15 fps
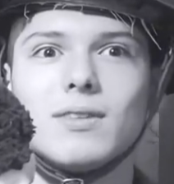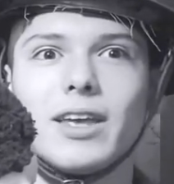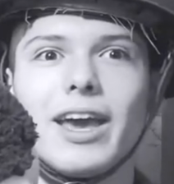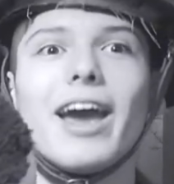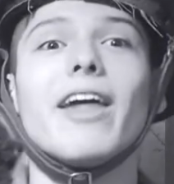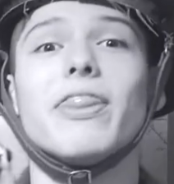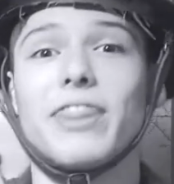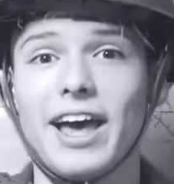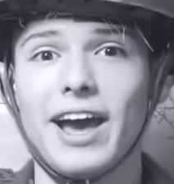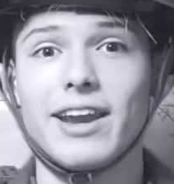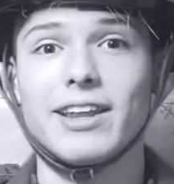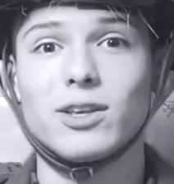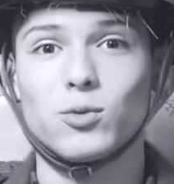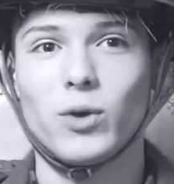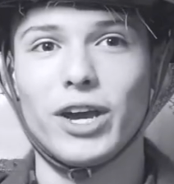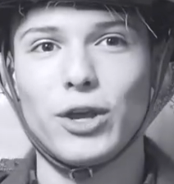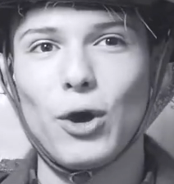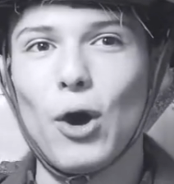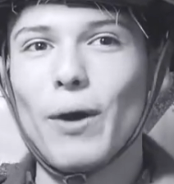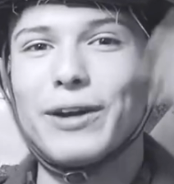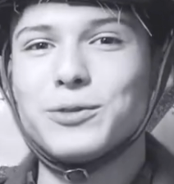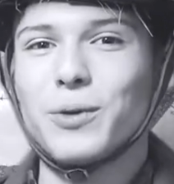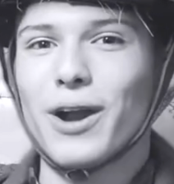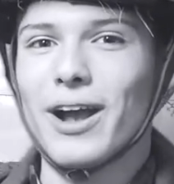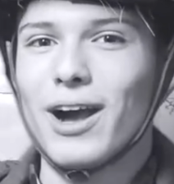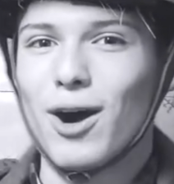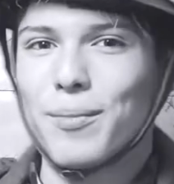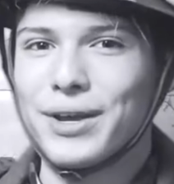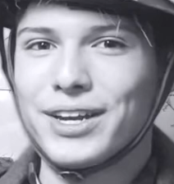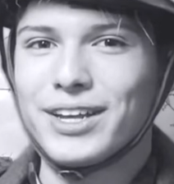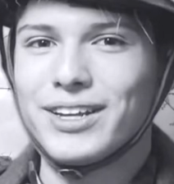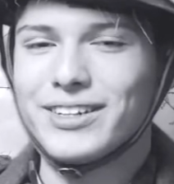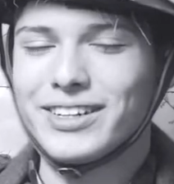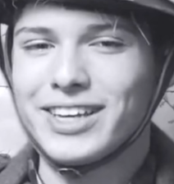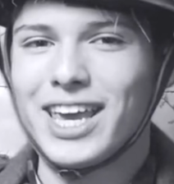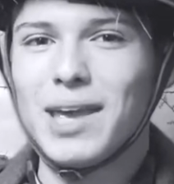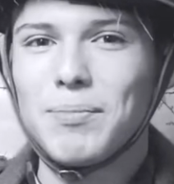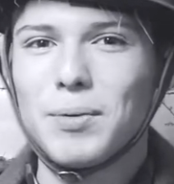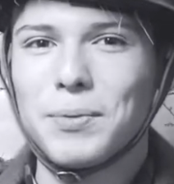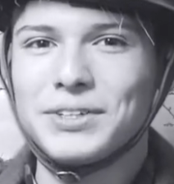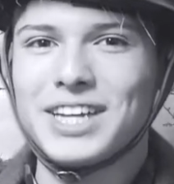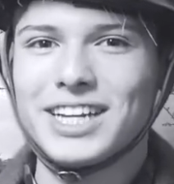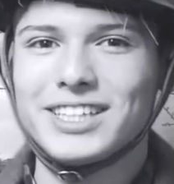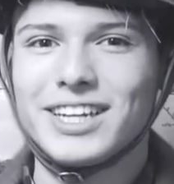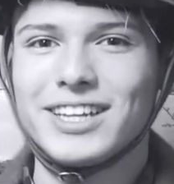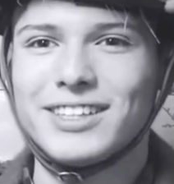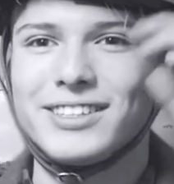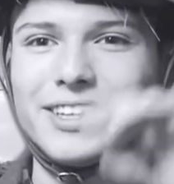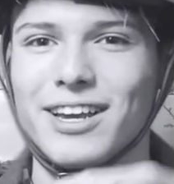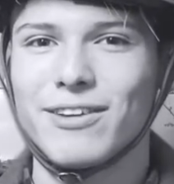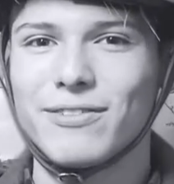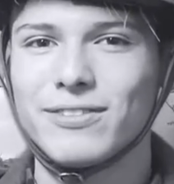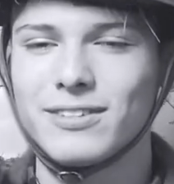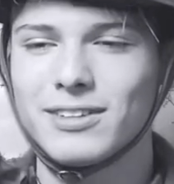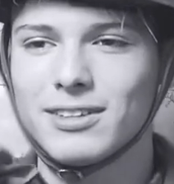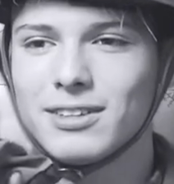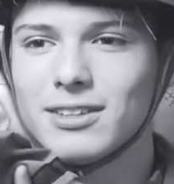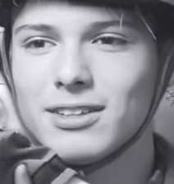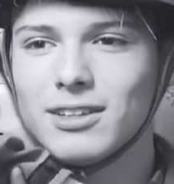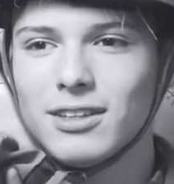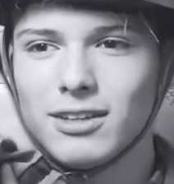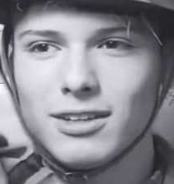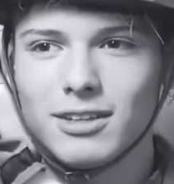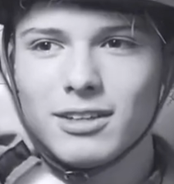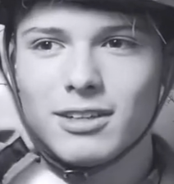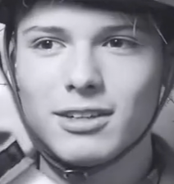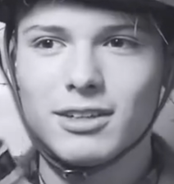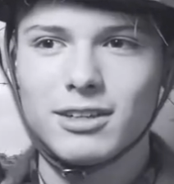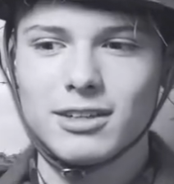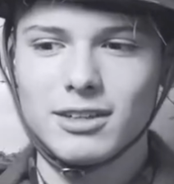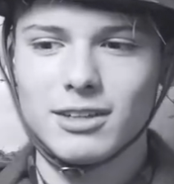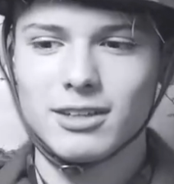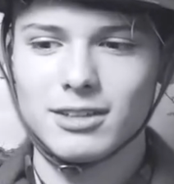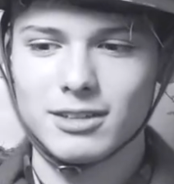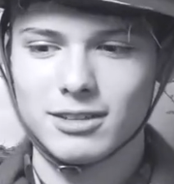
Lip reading: And that is why you always wear a helmet. To keep you protected and safe. Oh.